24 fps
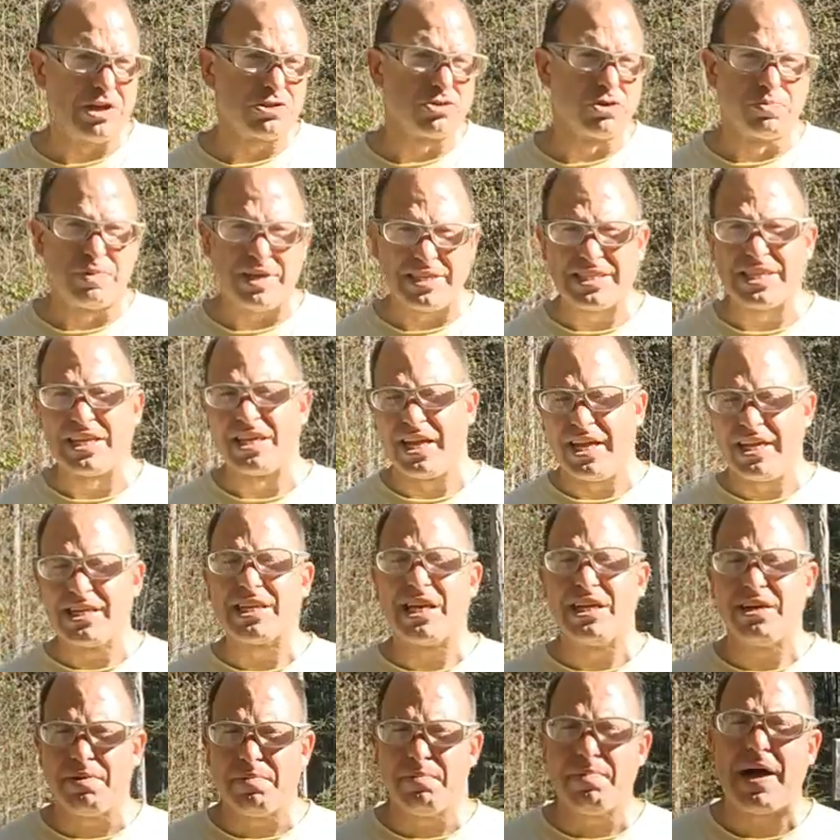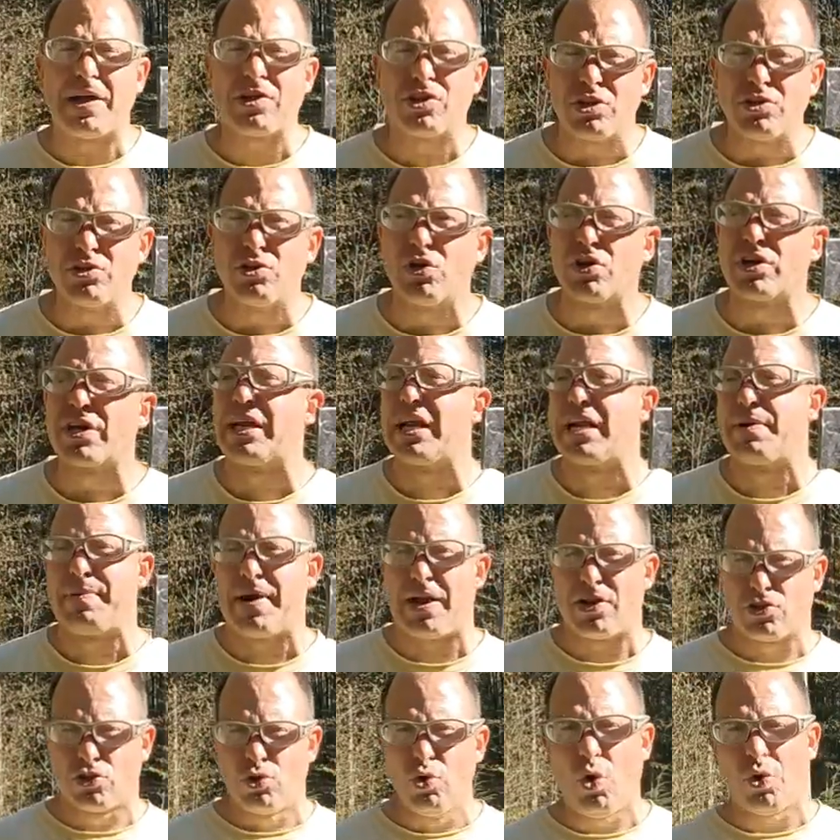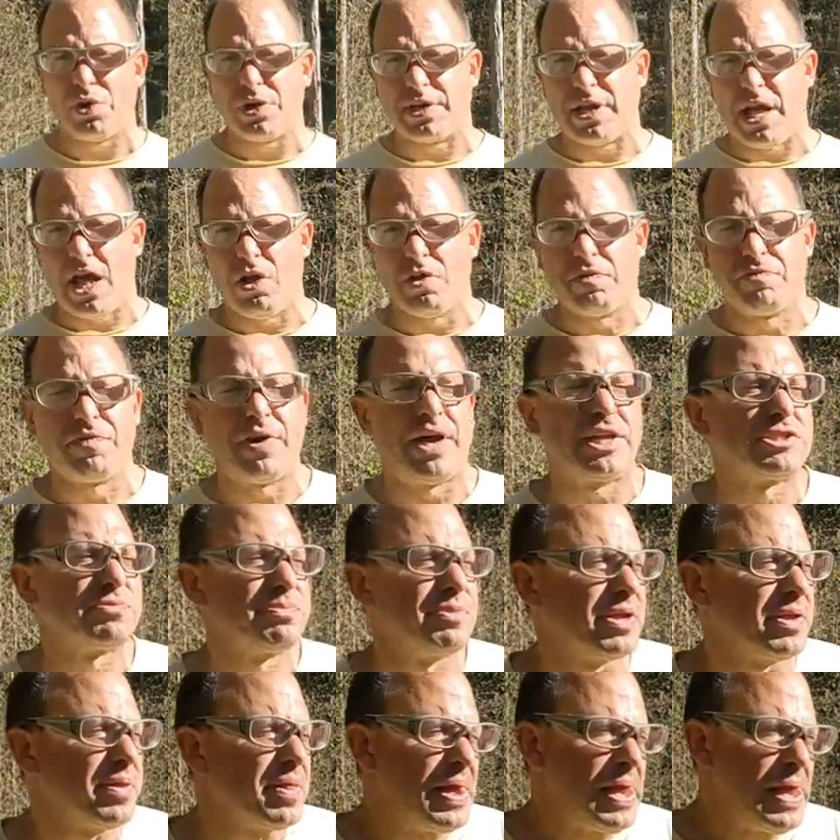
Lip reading: So basically, you're looking at about a $200 investment.